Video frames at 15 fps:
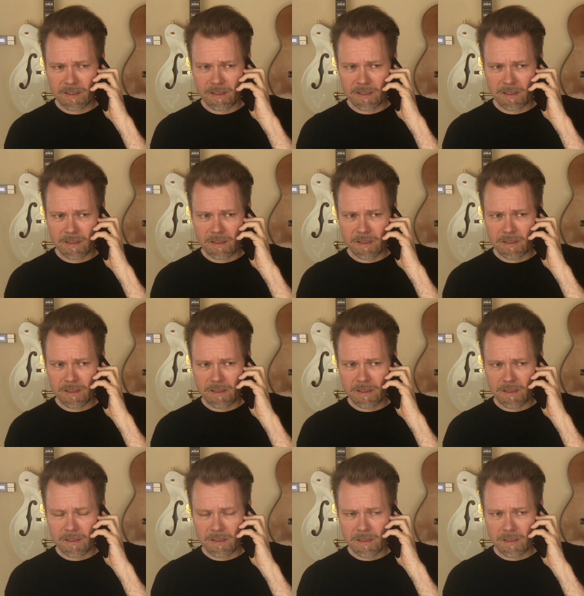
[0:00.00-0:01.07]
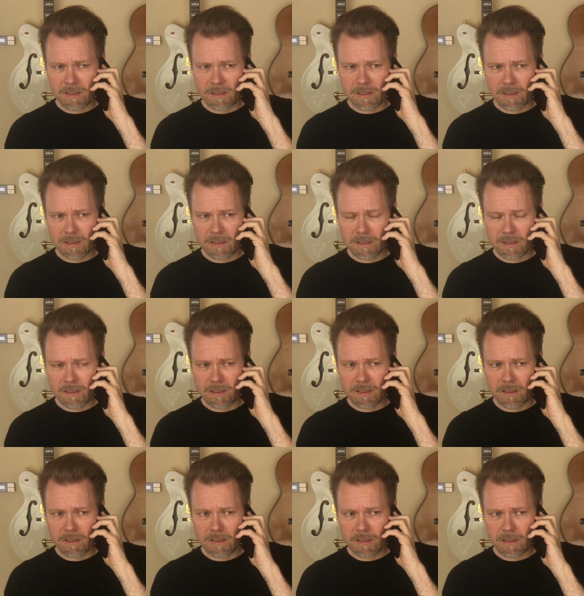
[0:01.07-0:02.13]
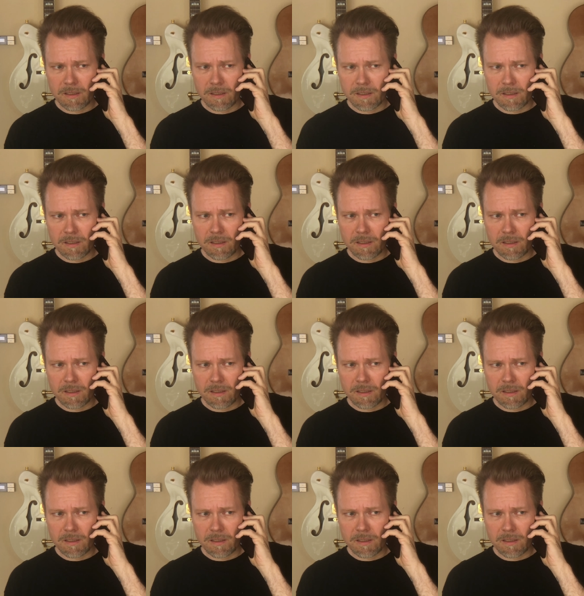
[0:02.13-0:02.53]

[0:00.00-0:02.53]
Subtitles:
(no one is talking)